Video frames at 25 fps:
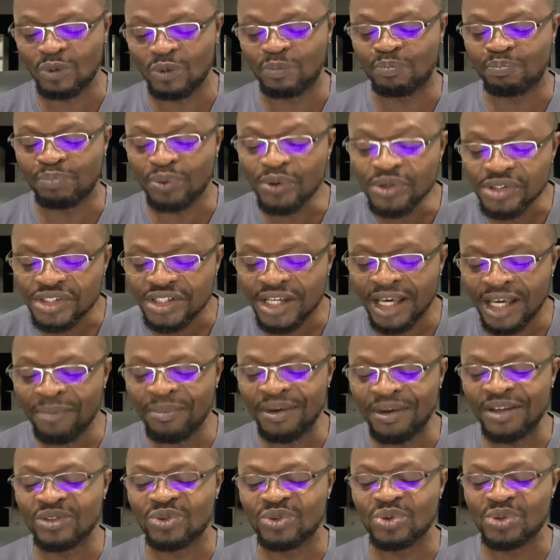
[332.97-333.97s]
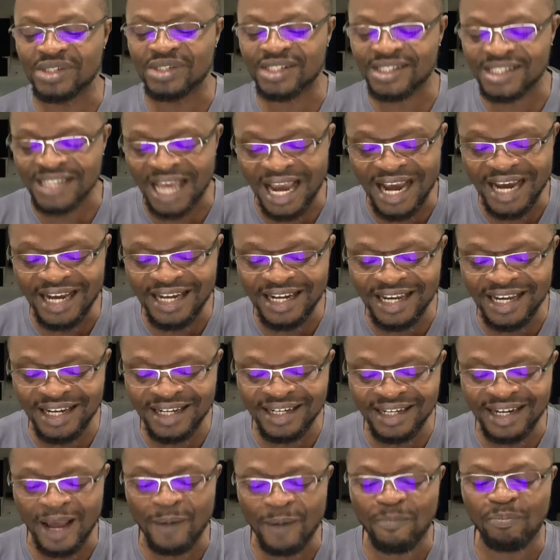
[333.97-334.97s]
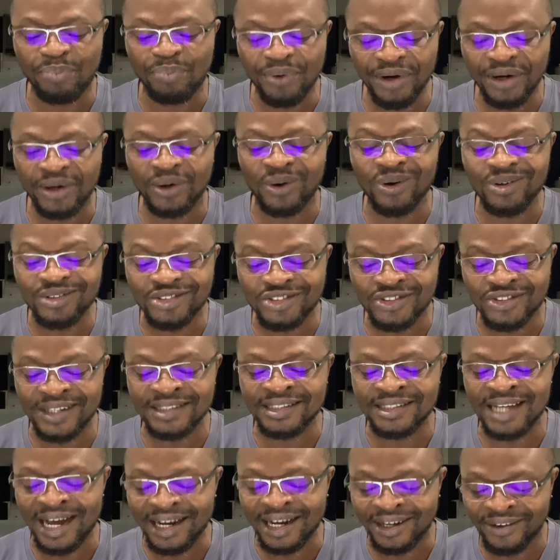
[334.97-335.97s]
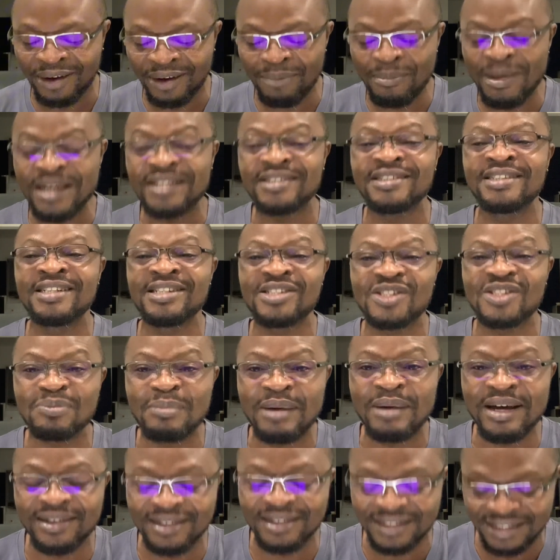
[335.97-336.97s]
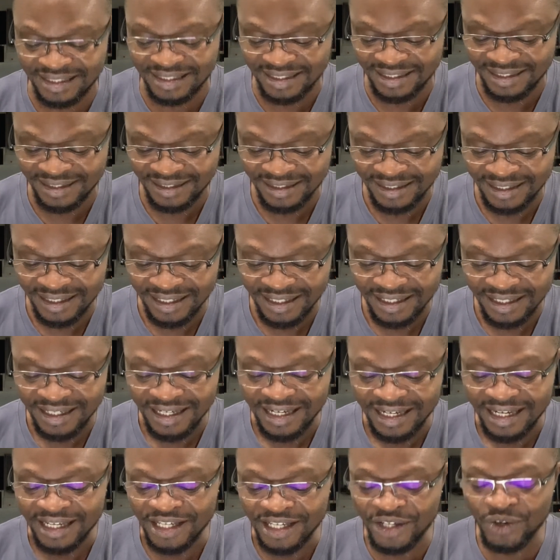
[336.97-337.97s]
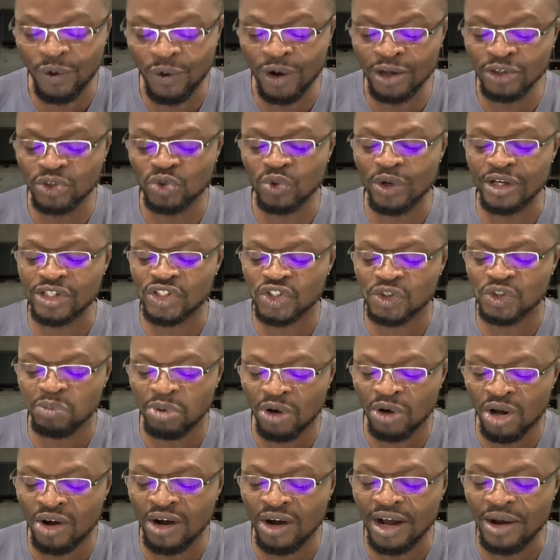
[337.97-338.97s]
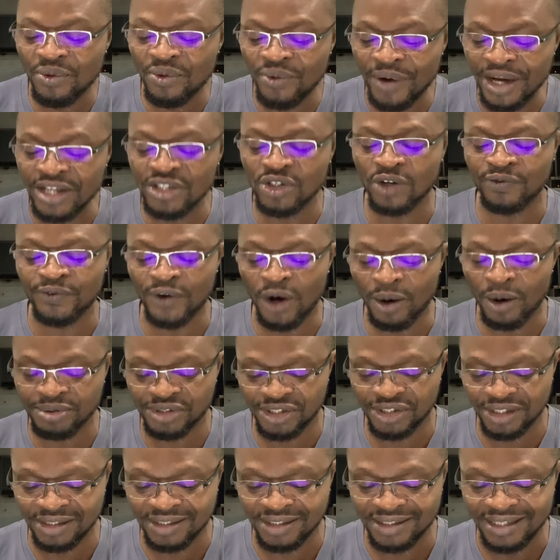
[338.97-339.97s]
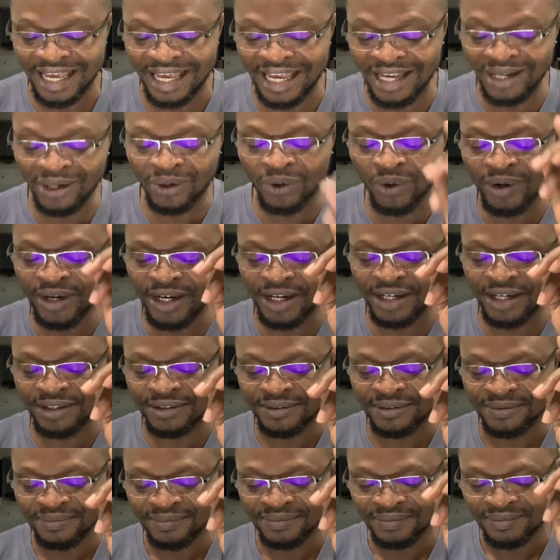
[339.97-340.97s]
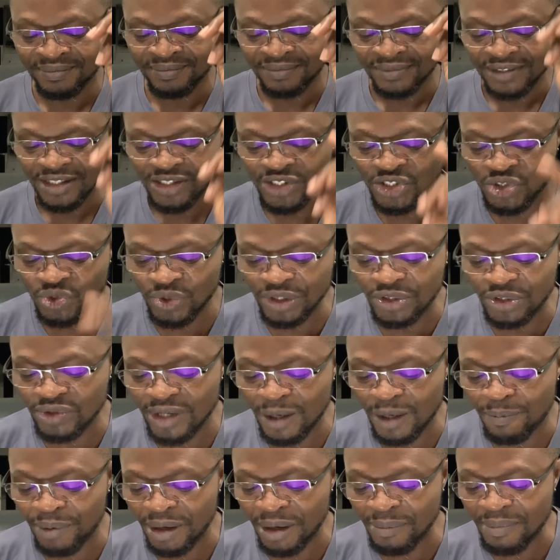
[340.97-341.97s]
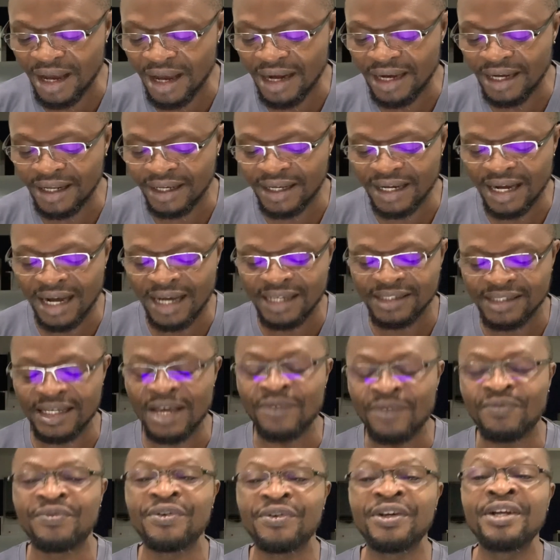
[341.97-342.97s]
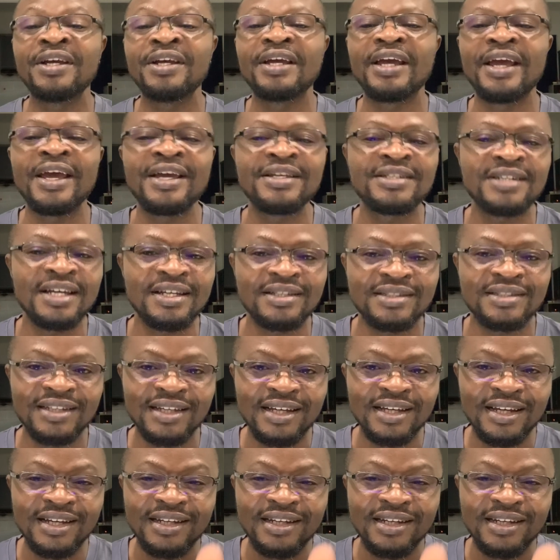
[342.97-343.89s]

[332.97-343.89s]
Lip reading: to push him into signing a pre-contract agreement this month. He wants to explore a range of options, including switch to the Premier League as a free agent.